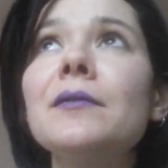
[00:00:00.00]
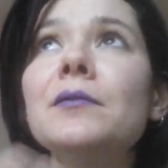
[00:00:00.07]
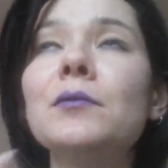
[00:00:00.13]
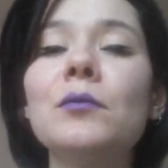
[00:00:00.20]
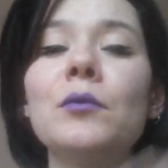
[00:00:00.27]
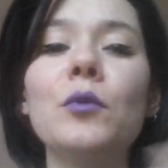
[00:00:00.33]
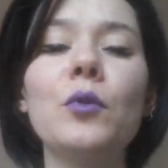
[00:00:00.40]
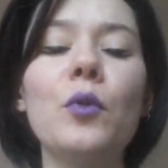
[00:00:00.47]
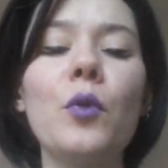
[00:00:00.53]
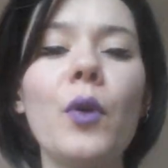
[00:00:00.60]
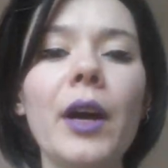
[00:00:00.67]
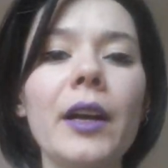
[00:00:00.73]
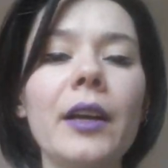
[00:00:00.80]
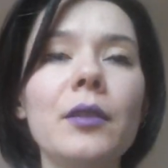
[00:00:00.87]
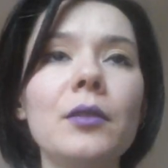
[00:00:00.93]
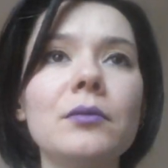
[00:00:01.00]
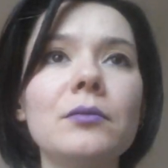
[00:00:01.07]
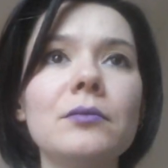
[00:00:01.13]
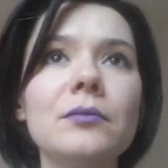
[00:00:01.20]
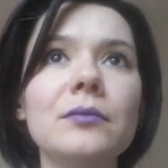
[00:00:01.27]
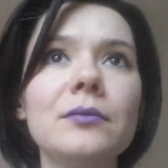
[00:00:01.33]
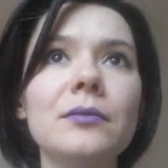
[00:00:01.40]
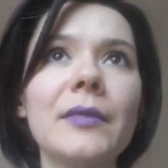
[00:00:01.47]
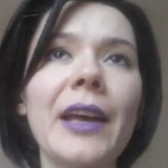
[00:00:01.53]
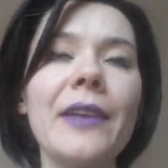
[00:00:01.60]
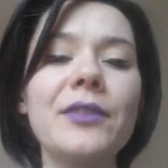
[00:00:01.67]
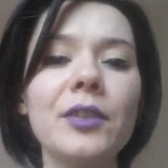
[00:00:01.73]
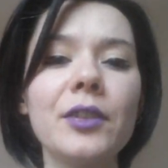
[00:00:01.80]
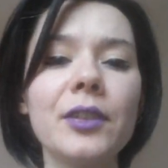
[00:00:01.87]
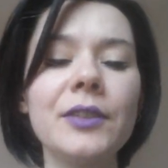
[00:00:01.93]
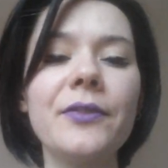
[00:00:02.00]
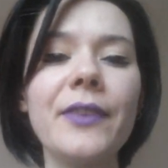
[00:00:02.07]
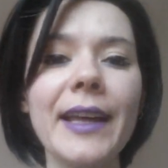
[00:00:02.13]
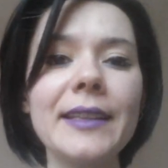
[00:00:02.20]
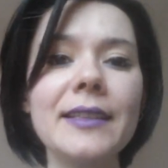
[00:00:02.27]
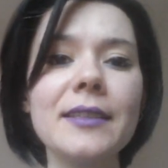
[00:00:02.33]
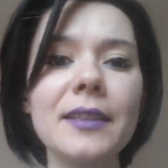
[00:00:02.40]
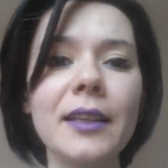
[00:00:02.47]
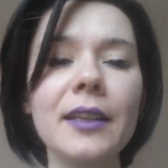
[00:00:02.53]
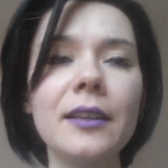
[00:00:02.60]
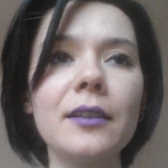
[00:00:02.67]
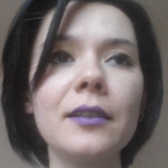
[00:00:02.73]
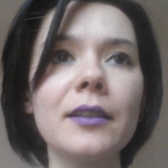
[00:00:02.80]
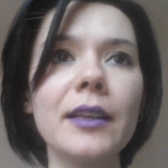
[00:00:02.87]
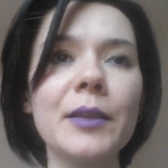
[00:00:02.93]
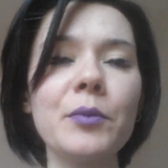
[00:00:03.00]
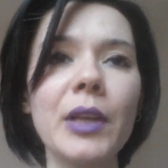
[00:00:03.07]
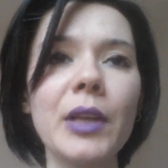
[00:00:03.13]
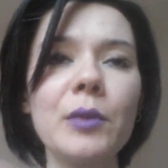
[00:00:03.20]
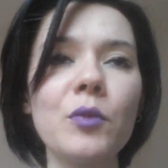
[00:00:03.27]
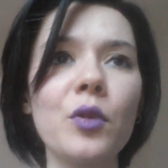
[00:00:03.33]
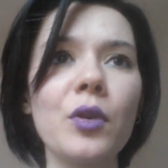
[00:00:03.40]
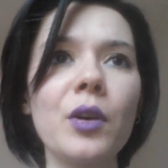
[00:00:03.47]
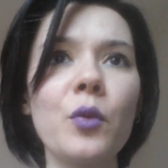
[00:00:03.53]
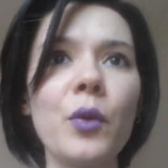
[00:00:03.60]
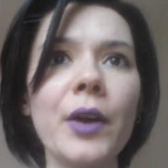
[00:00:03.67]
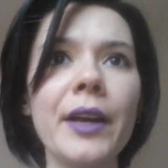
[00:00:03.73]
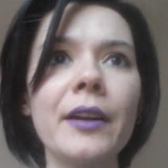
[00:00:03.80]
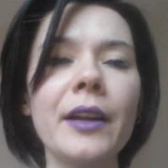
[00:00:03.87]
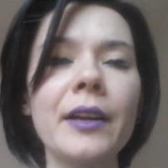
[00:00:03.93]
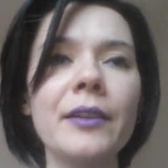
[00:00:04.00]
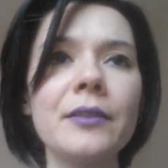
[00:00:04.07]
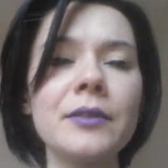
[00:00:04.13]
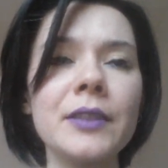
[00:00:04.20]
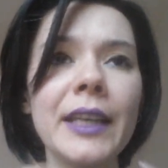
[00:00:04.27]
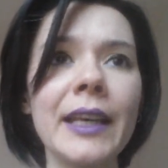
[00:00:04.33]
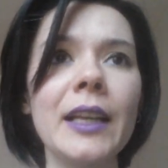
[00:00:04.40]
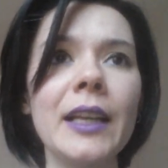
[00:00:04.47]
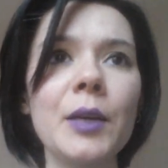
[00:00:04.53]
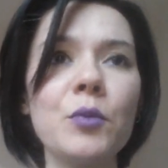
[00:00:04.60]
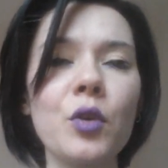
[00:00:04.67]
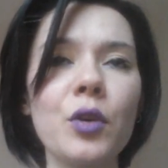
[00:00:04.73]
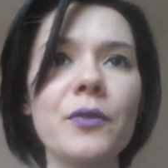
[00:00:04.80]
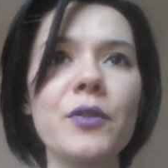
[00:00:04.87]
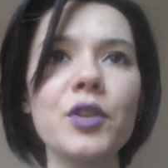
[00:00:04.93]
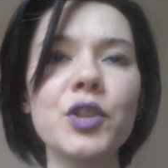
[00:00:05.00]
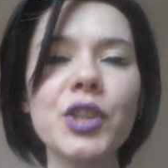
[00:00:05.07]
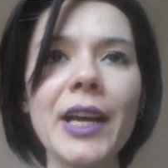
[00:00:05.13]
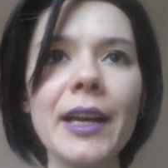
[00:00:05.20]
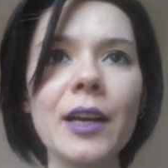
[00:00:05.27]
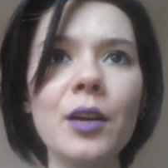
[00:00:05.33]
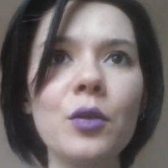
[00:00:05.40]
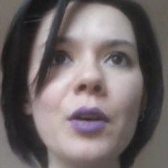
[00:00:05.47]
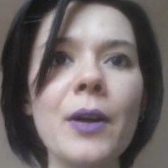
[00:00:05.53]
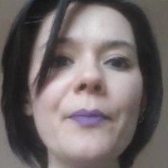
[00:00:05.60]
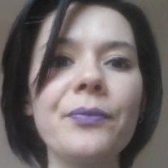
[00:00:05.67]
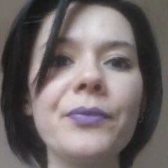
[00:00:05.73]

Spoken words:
why, after advancing and being more aware and killing more of your shadow,